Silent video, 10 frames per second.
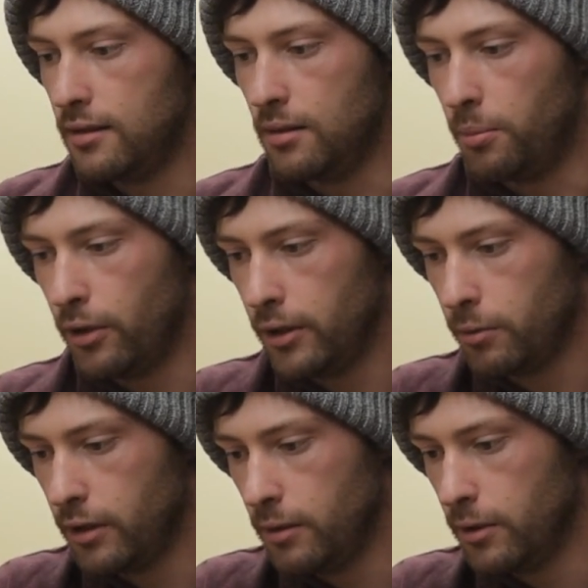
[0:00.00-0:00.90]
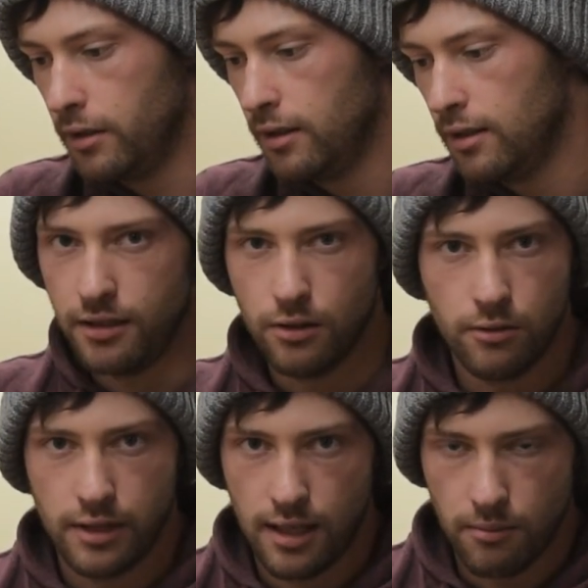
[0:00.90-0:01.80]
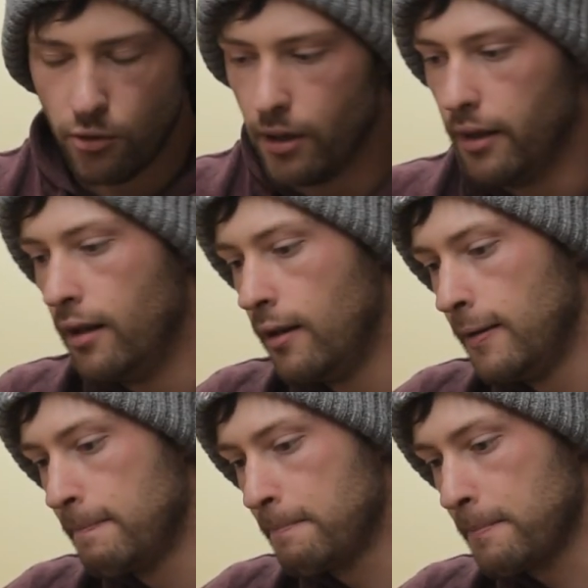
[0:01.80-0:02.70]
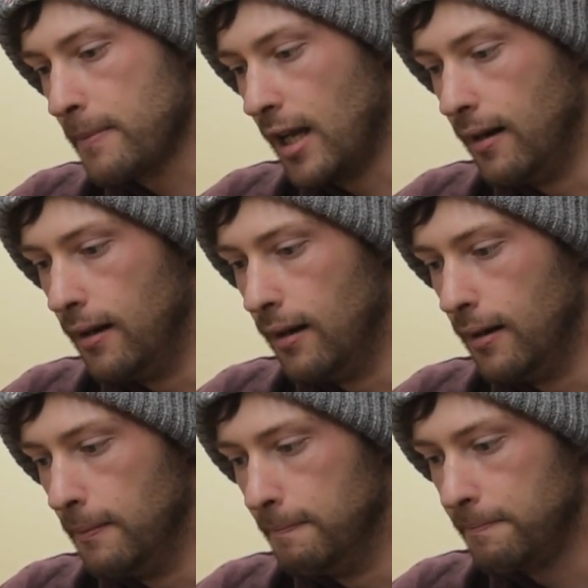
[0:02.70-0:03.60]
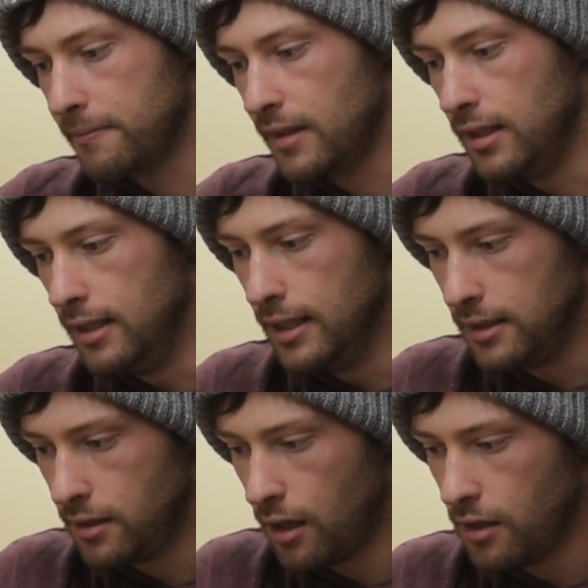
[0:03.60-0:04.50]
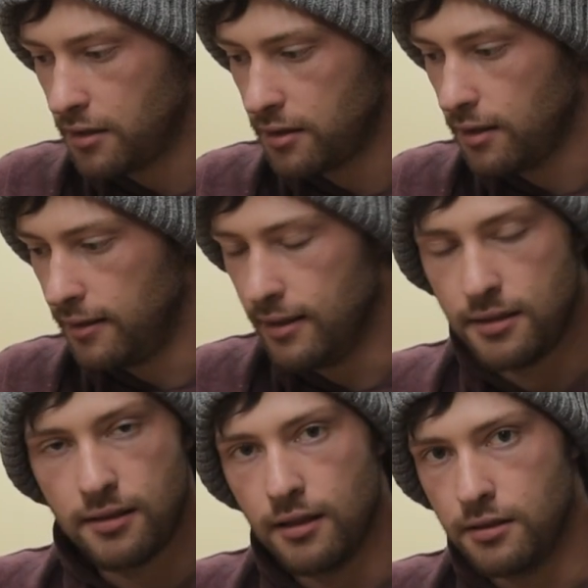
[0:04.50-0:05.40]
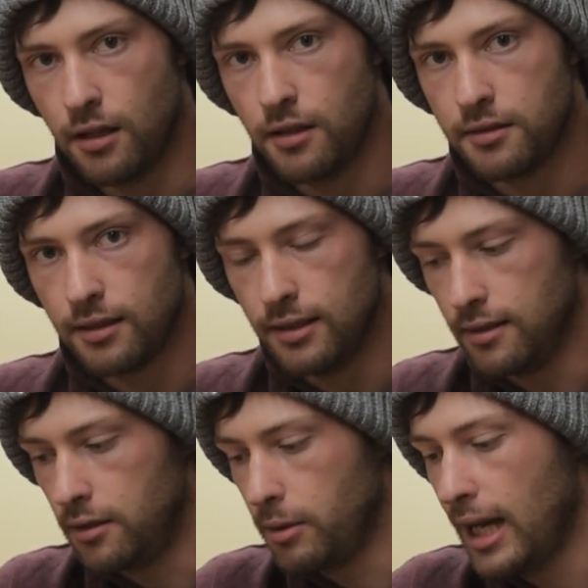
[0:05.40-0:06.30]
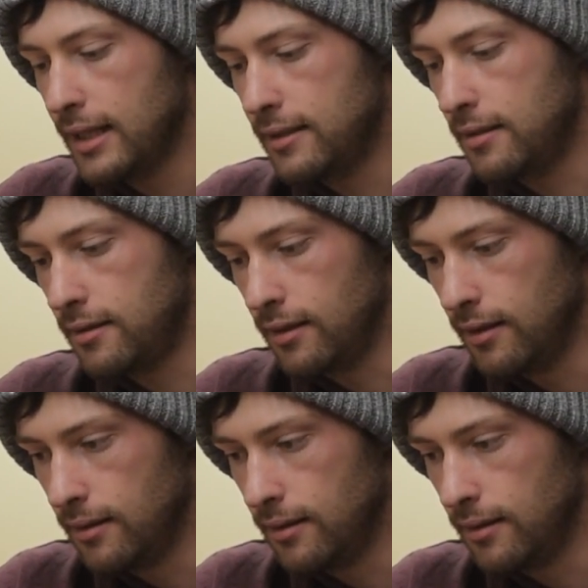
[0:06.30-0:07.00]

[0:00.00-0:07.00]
is a 0.21, no name one. The exhaust, this exhaust is a Traxxas